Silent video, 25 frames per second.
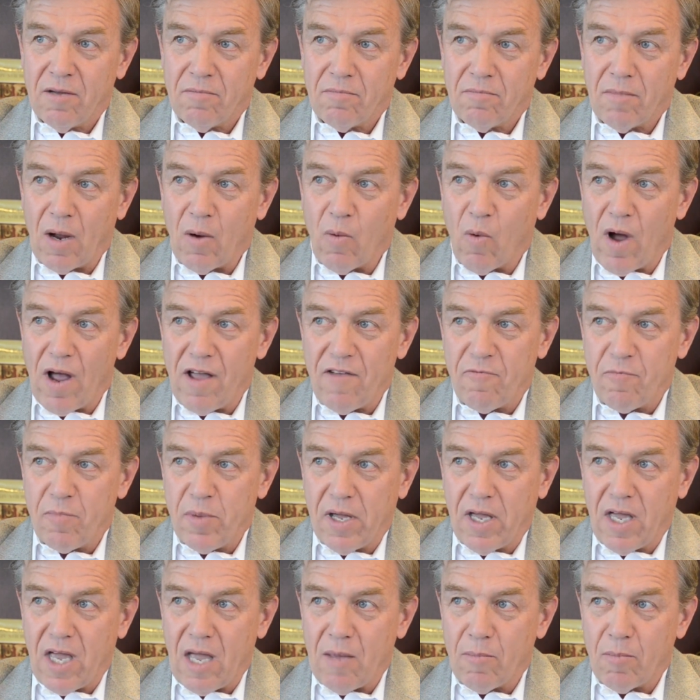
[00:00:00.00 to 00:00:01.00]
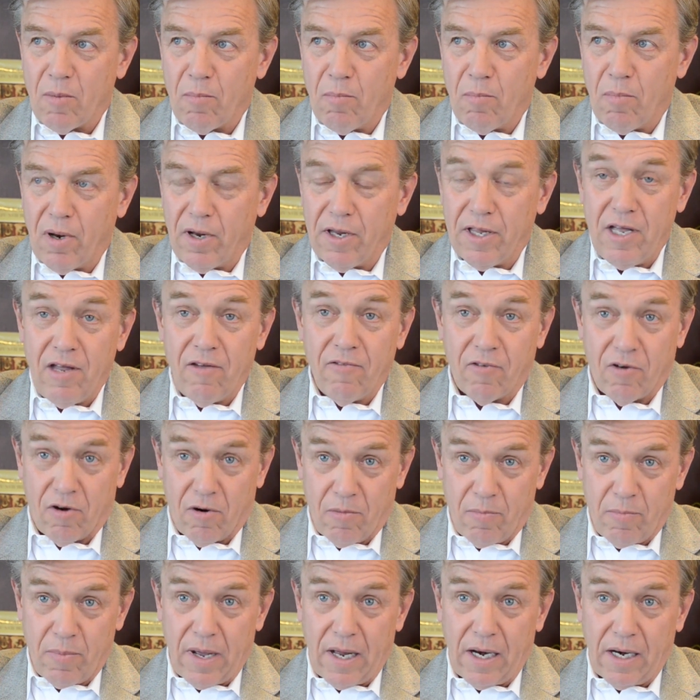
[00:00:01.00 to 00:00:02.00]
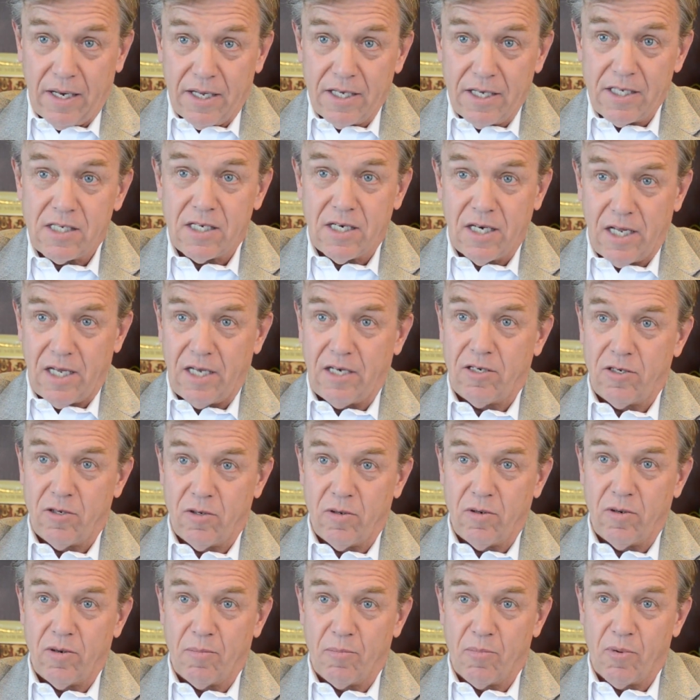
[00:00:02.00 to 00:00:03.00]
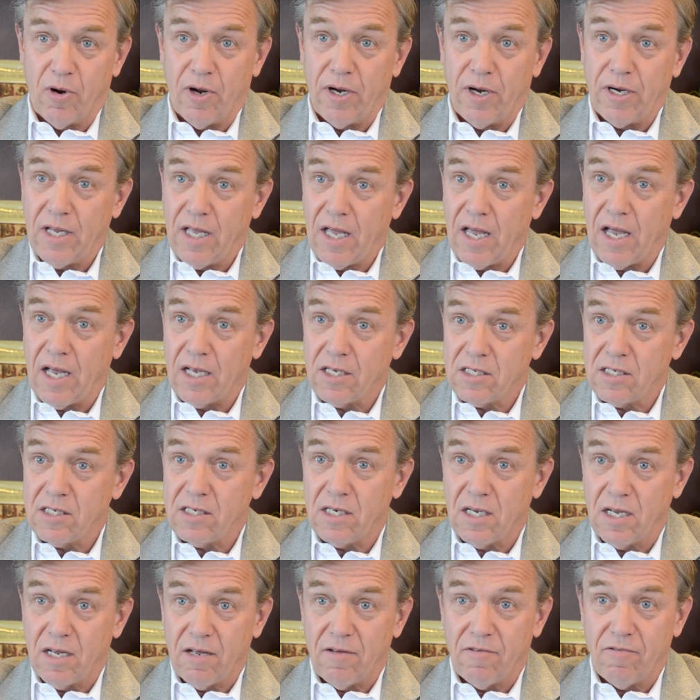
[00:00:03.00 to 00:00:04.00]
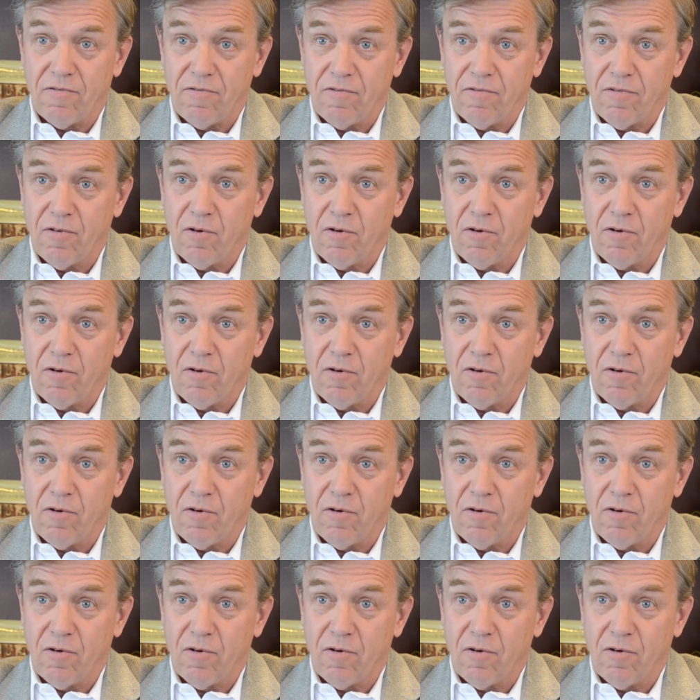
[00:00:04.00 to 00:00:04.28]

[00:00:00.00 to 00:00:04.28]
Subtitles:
My wife became a believer by listening to a broadcast of